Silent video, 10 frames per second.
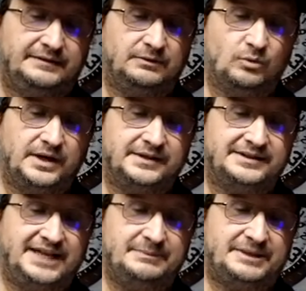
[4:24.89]
They wanted
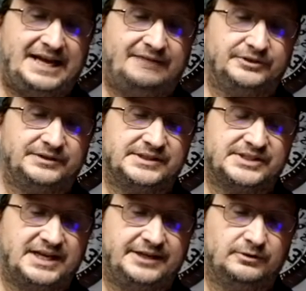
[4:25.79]
to name it after the
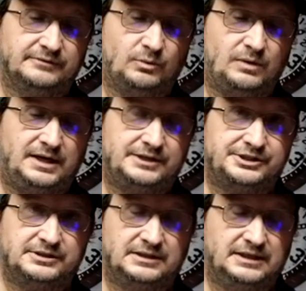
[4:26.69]
designer of the
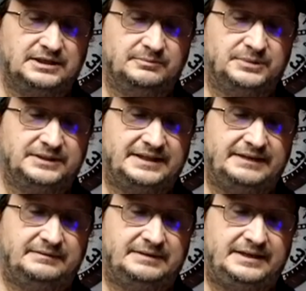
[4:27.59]
watch, uh, but
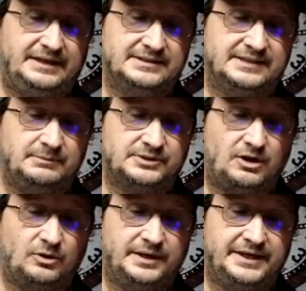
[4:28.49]
they, his name was
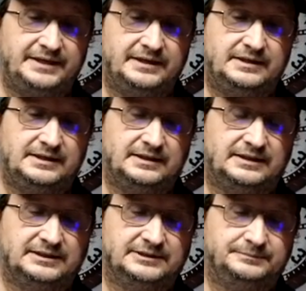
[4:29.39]
already
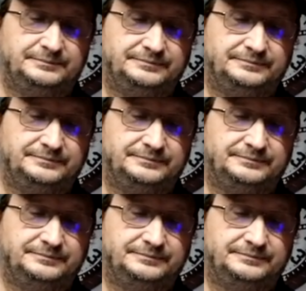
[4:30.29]
uh,